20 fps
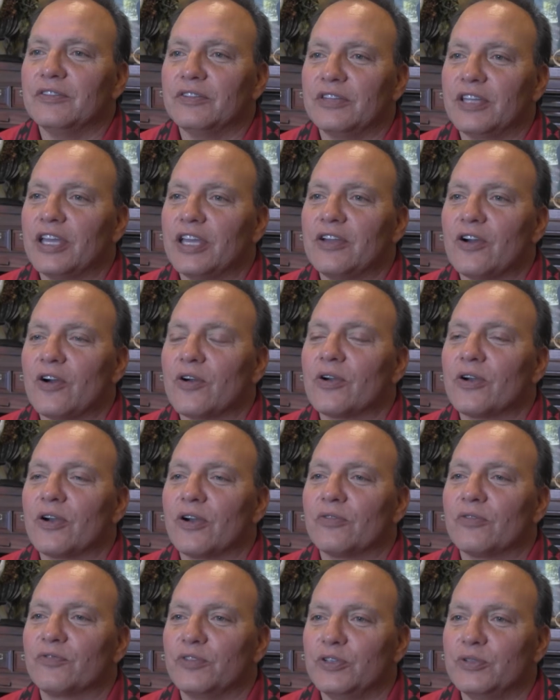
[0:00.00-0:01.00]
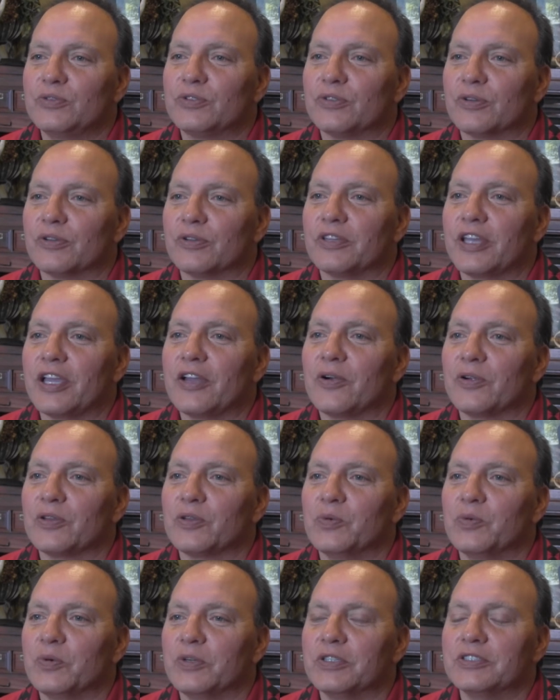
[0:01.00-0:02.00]
They are our future. They are
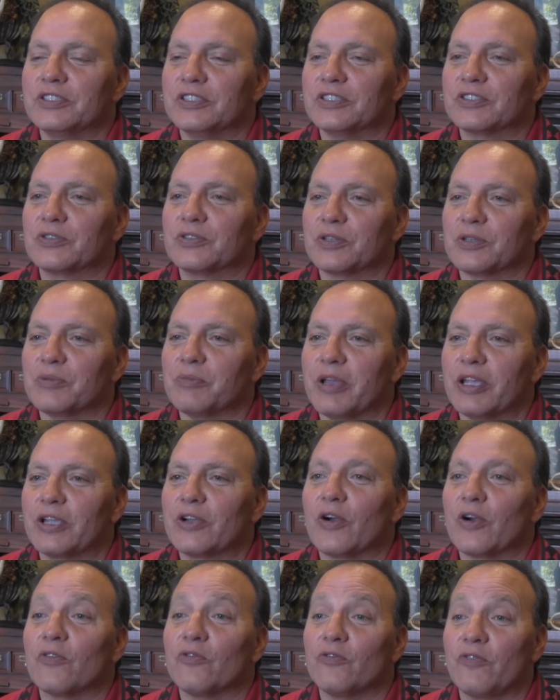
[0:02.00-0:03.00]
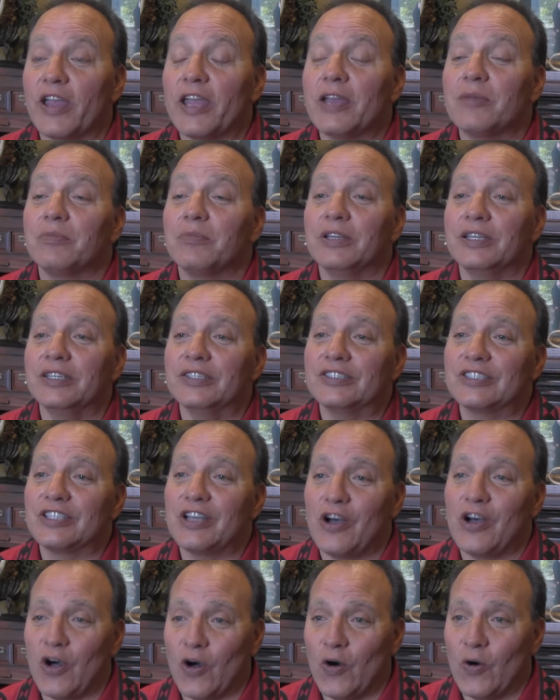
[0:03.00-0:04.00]
the ones that's going to make our families
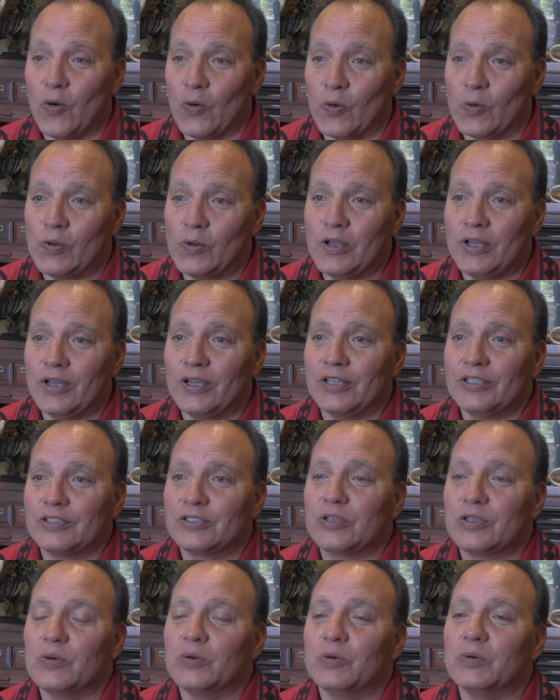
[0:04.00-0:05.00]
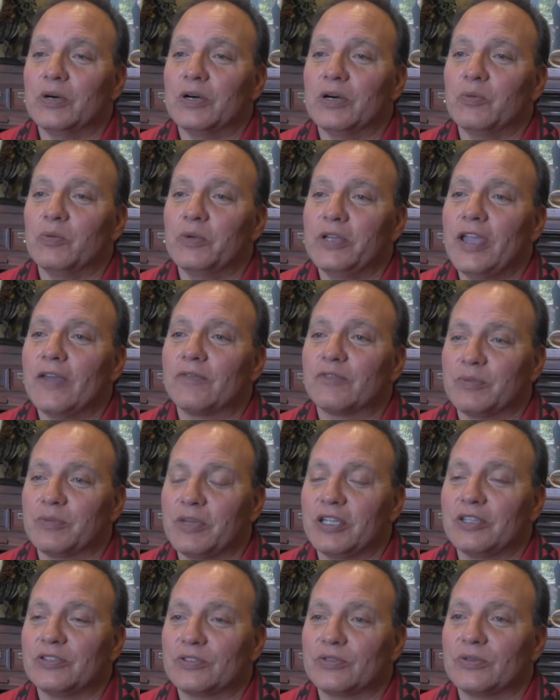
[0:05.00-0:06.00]
whole. So we have to
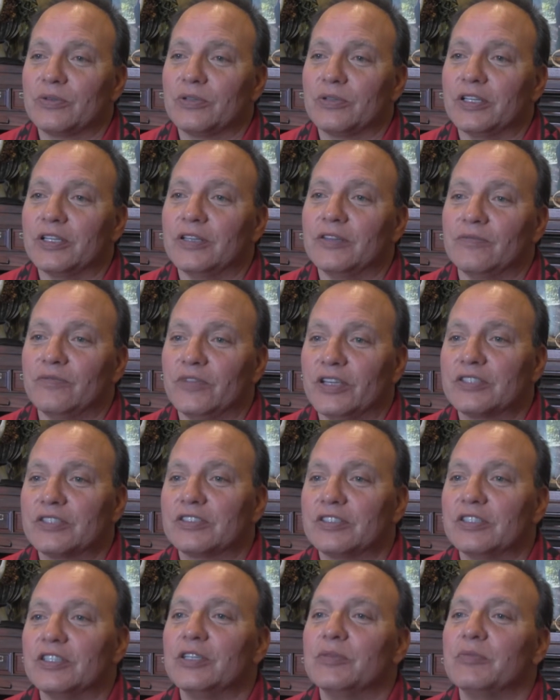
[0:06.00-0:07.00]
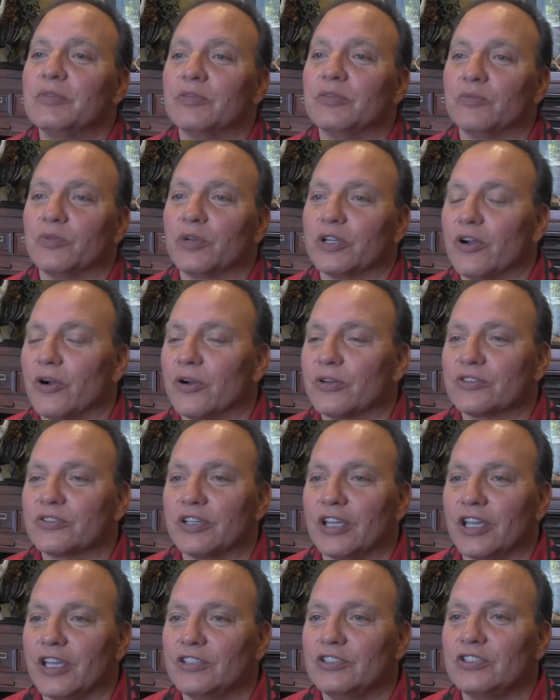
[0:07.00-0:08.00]
make sure and invest in them in regards
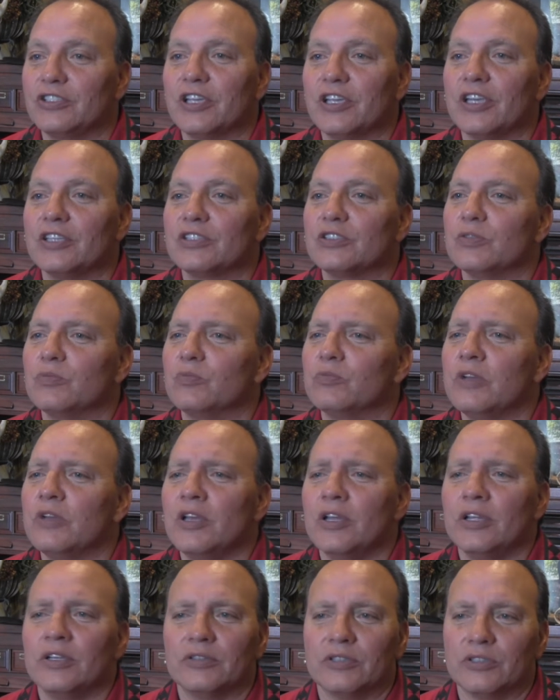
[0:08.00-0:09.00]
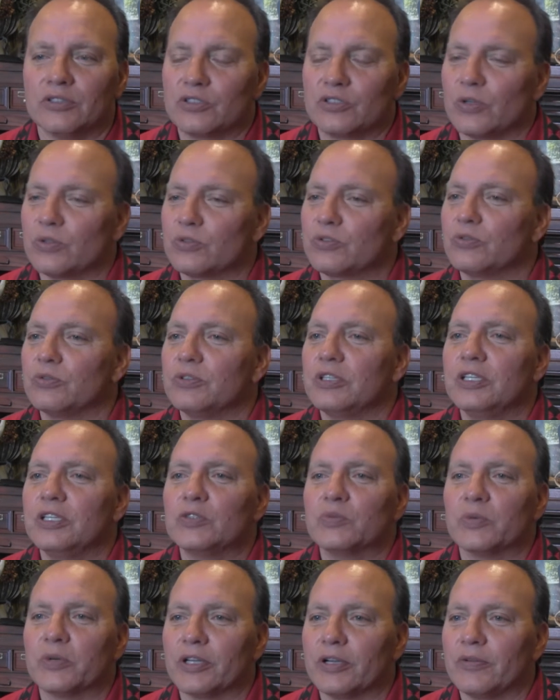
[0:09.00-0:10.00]
to education, the social
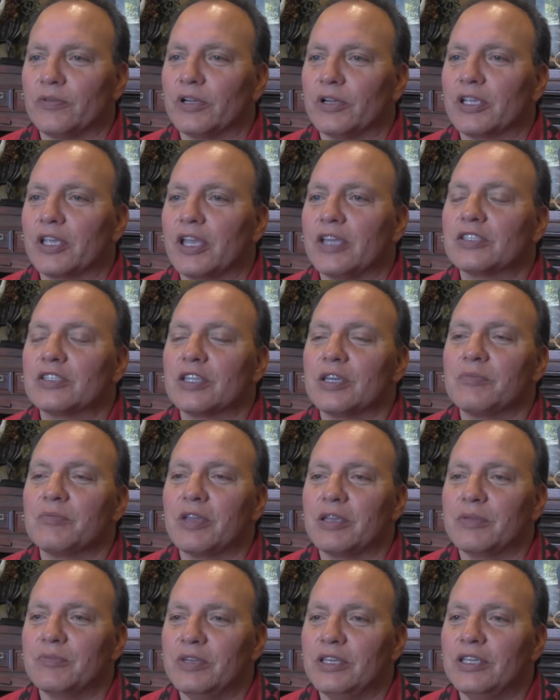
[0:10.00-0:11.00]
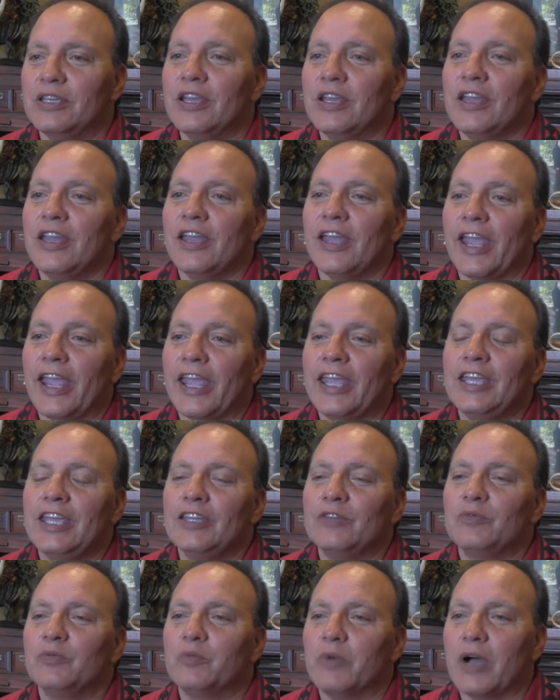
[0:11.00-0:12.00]
needs, whatever case they may be.
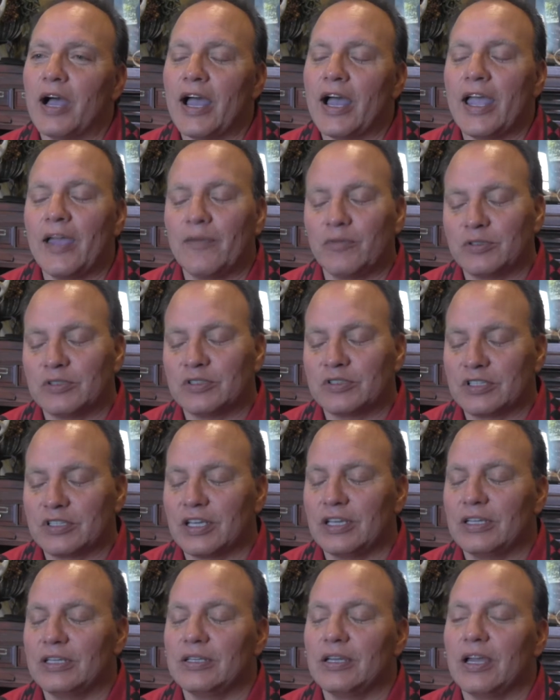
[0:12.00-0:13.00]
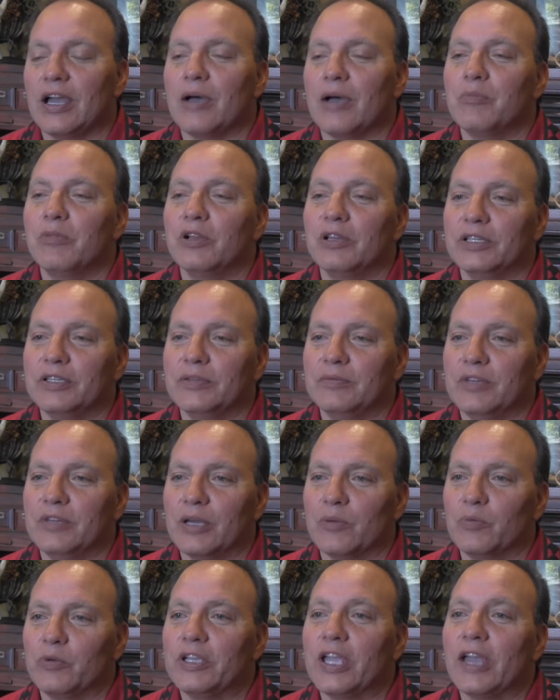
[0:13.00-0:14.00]
And I have to say, I believe
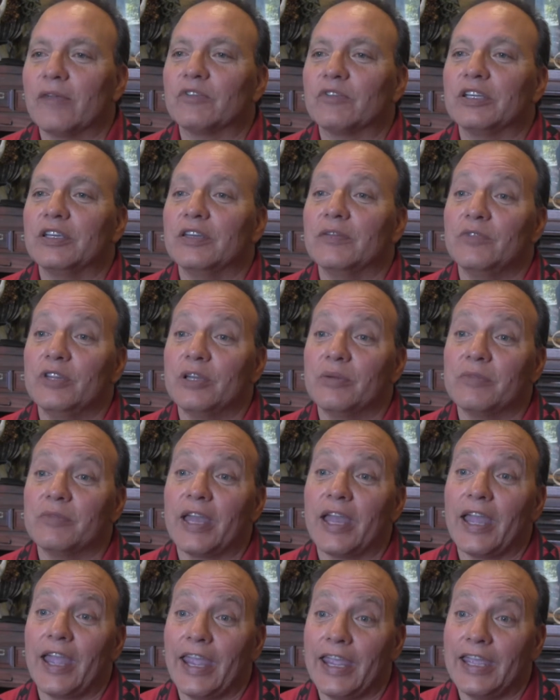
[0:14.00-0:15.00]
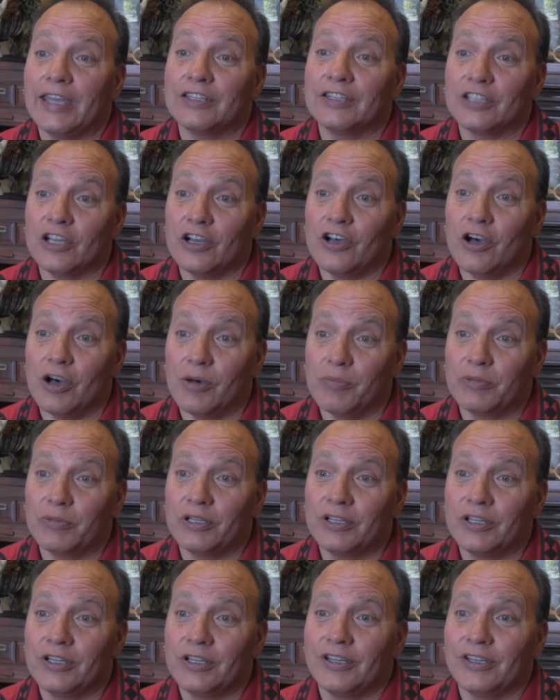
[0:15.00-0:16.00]
that we have to give them that hand up.
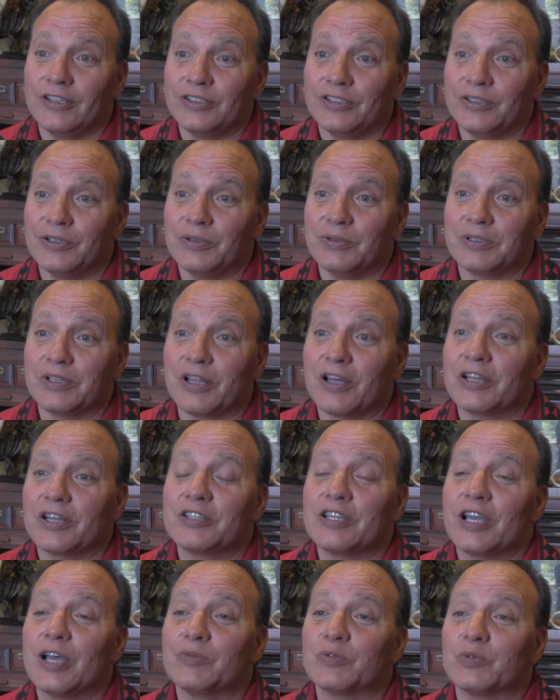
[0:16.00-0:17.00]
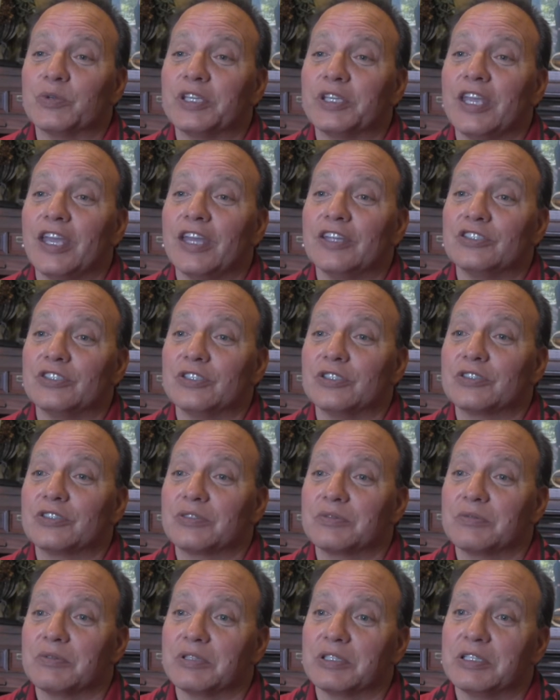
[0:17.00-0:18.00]
You know, a lot of times we can't
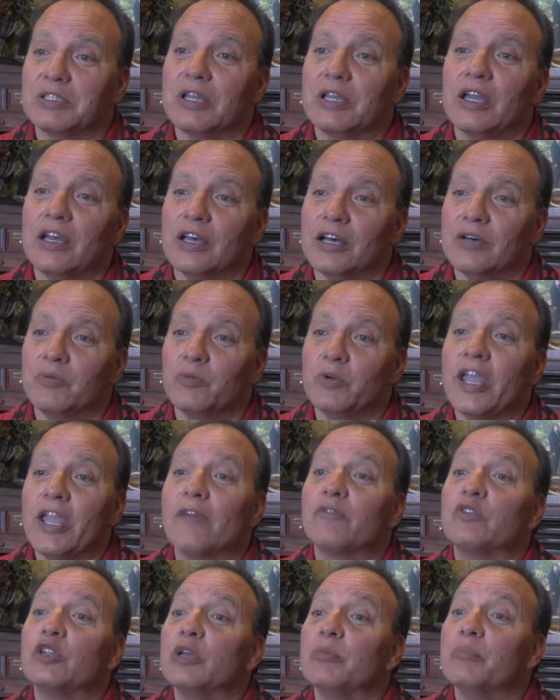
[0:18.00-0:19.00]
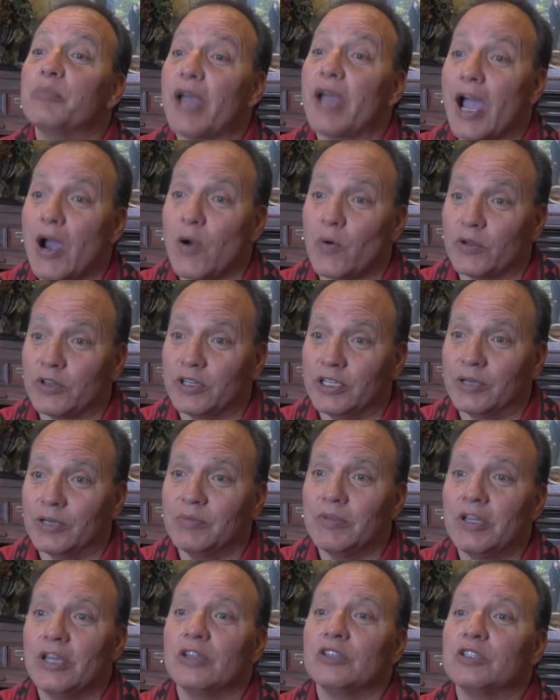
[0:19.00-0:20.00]
just, we have to empower them
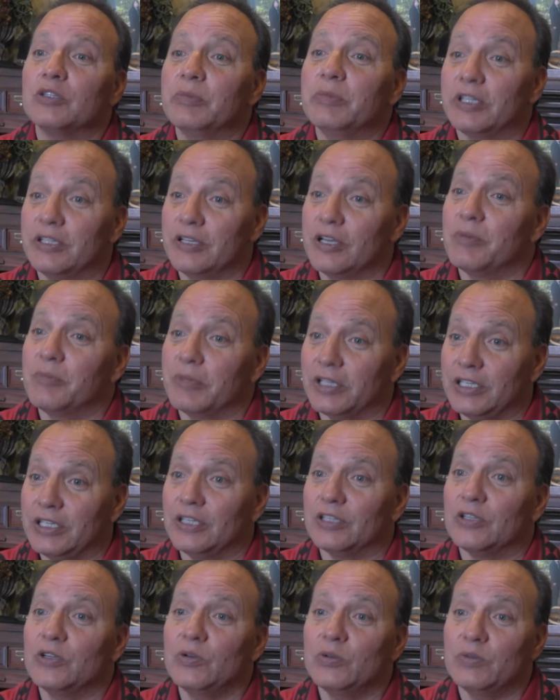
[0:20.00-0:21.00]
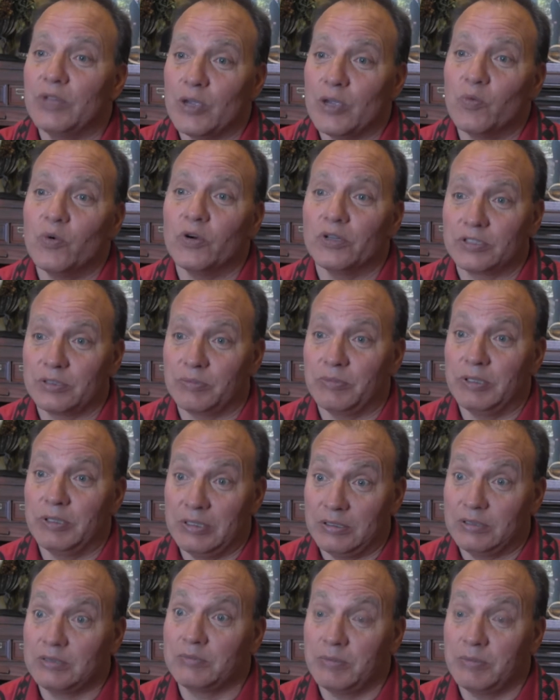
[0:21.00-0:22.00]
to become, again, who they want to
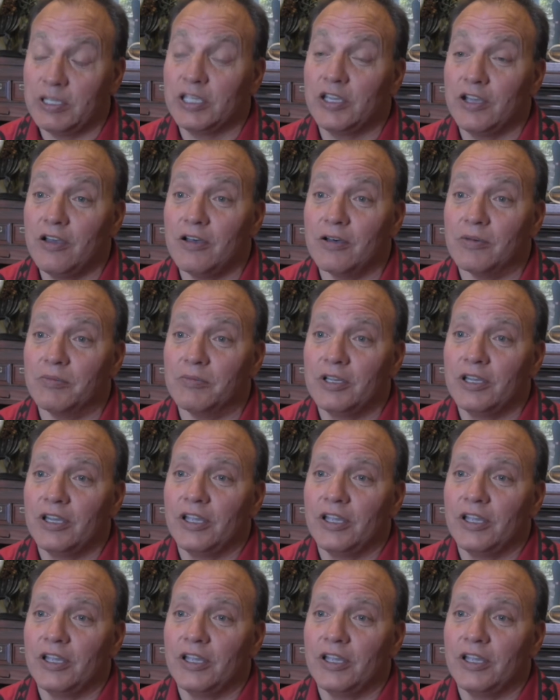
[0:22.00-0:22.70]
become.